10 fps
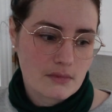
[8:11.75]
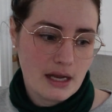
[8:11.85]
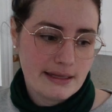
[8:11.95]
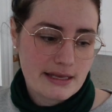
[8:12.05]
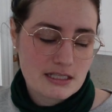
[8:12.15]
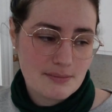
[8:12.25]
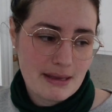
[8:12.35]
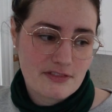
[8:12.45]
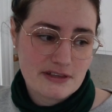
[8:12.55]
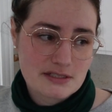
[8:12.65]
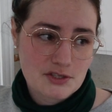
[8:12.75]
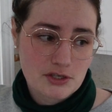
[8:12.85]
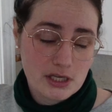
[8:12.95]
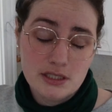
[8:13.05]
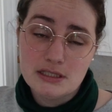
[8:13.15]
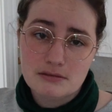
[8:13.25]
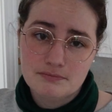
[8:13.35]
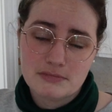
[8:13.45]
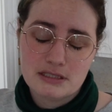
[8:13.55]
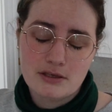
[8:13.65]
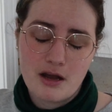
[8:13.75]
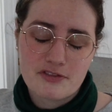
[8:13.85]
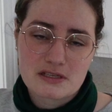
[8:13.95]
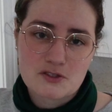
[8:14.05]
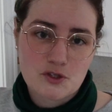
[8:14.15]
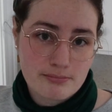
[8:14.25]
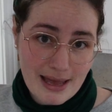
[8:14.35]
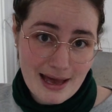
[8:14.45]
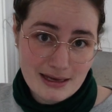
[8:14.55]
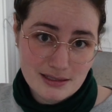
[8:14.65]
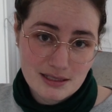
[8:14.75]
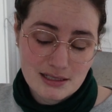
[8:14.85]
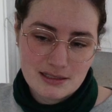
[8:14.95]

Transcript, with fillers: I like to make things that are good and not things that are bad.